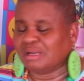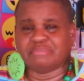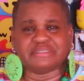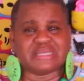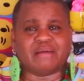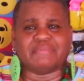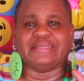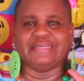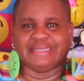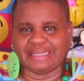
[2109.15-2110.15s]
But y'all, my
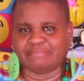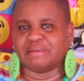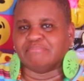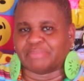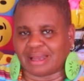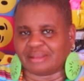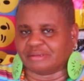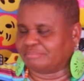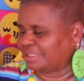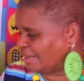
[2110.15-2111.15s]
knee been
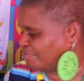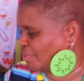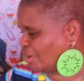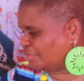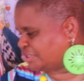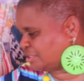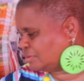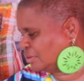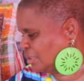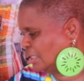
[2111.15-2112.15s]
bothering me, I promise you.